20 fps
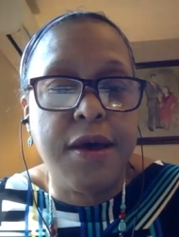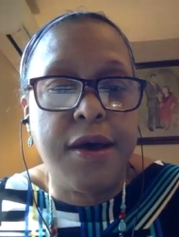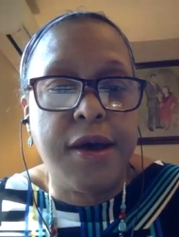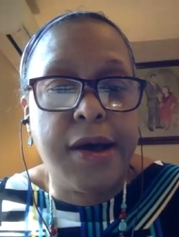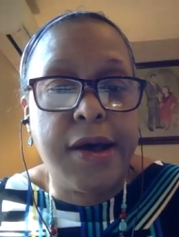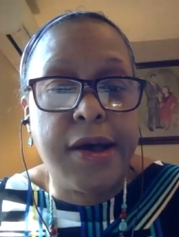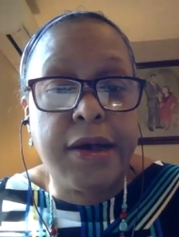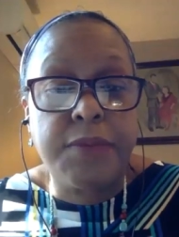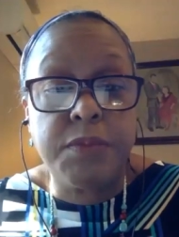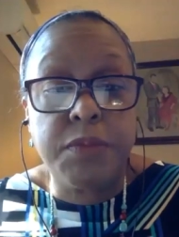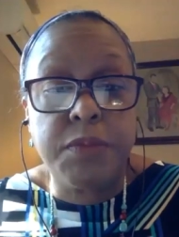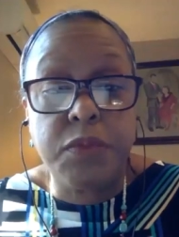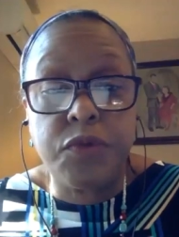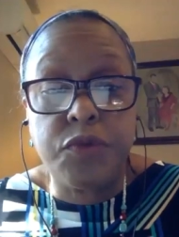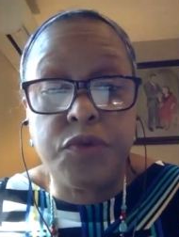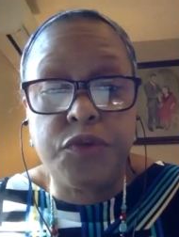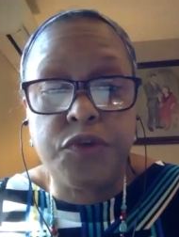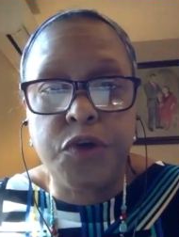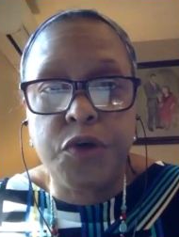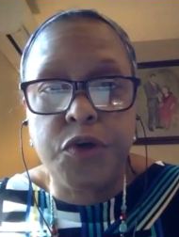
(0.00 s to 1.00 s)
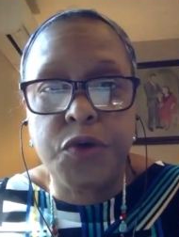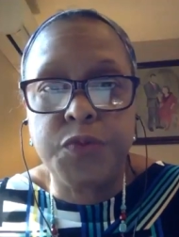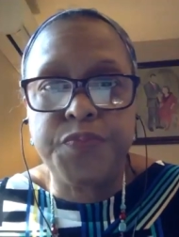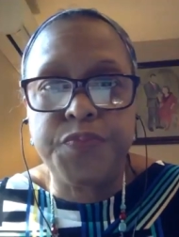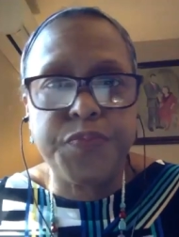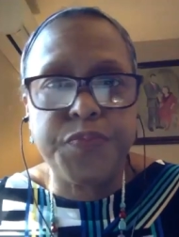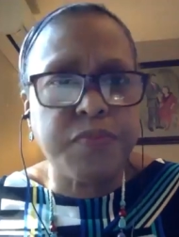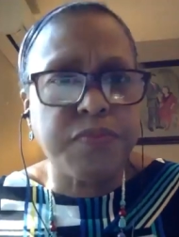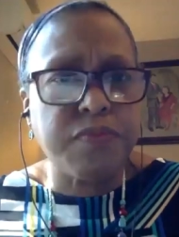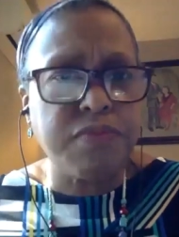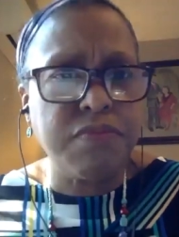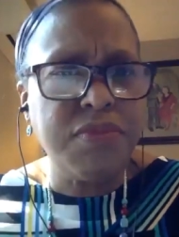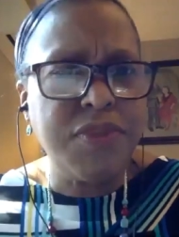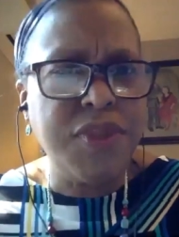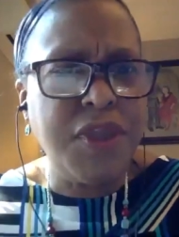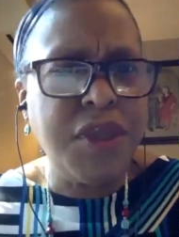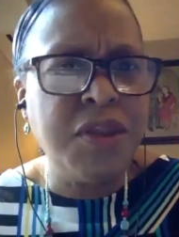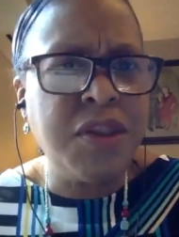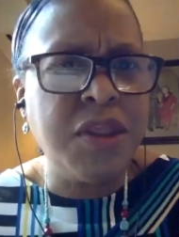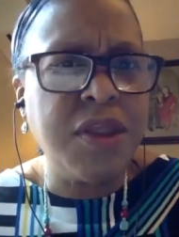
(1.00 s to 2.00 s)
Um, so,
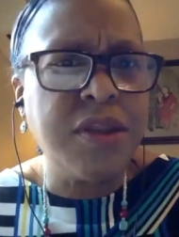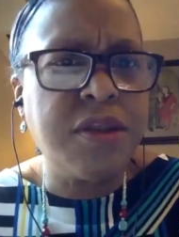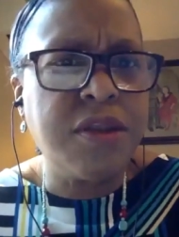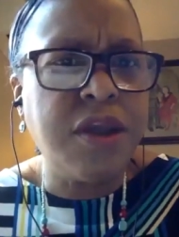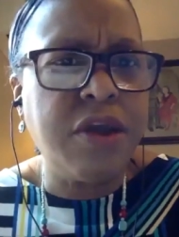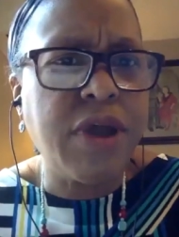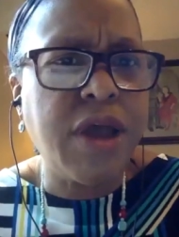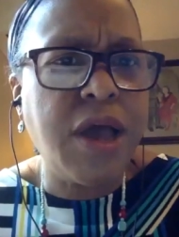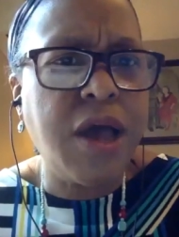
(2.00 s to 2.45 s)
Derek,